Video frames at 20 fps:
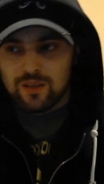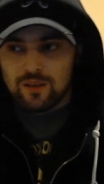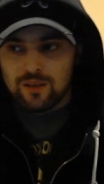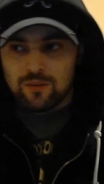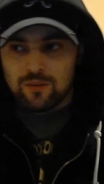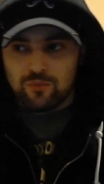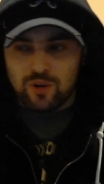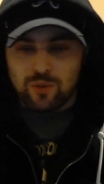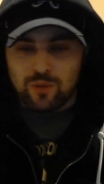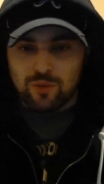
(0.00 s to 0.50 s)

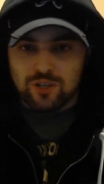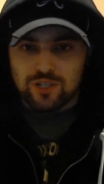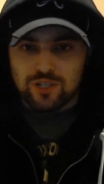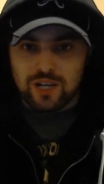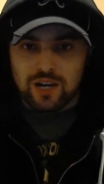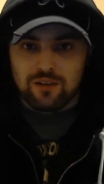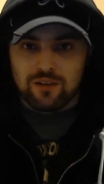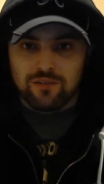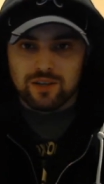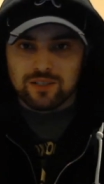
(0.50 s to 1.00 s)
pretty much, I
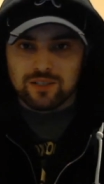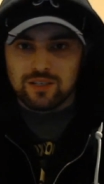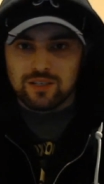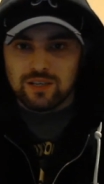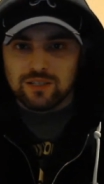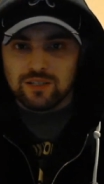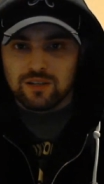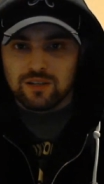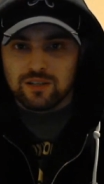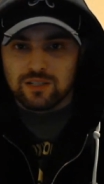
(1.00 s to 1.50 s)
gotta rest
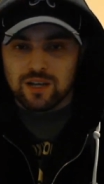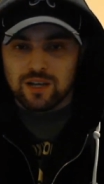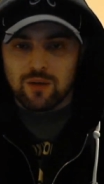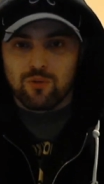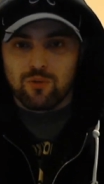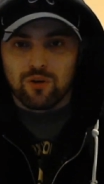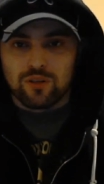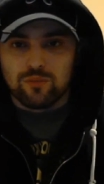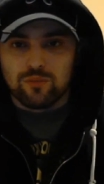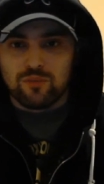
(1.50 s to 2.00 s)
easy because I got
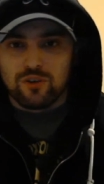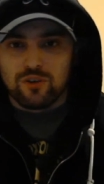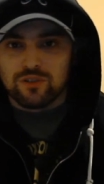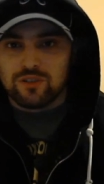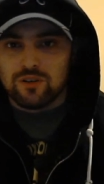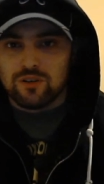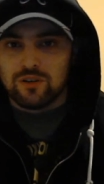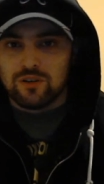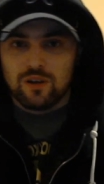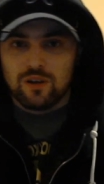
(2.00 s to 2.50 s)
work tomorrow.
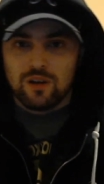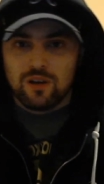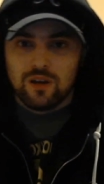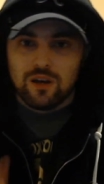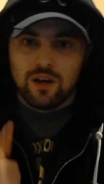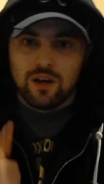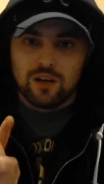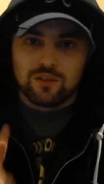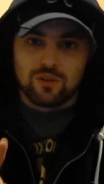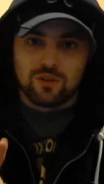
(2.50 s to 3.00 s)
So
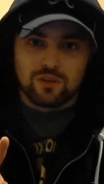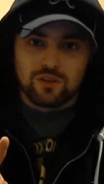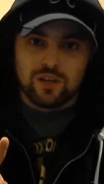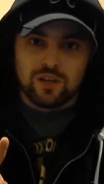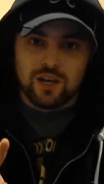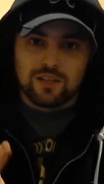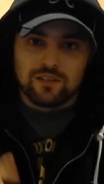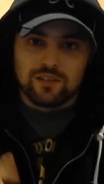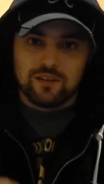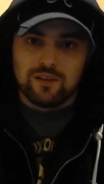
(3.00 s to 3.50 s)
I'll talk to you
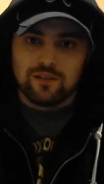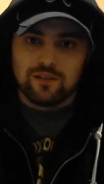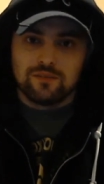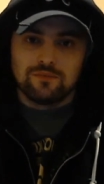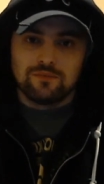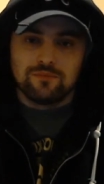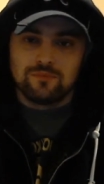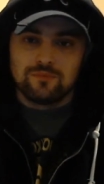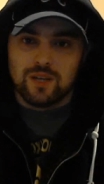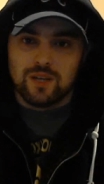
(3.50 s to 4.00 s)
guys later,
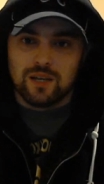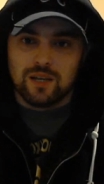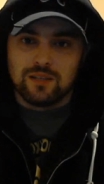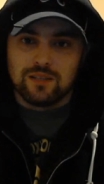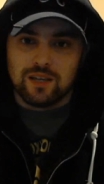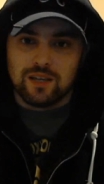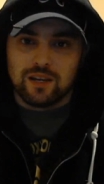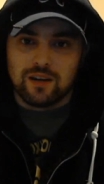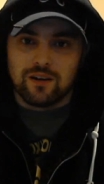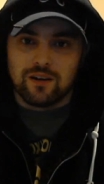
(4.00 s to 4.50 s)
and
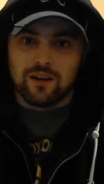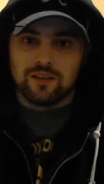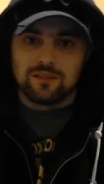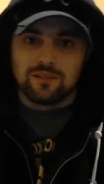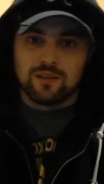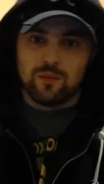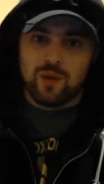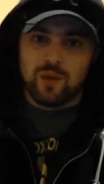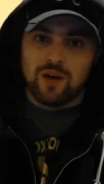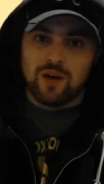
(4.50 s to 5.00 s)
take care, guys.
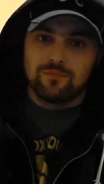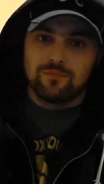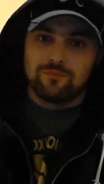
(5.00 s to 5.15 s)
I'm out.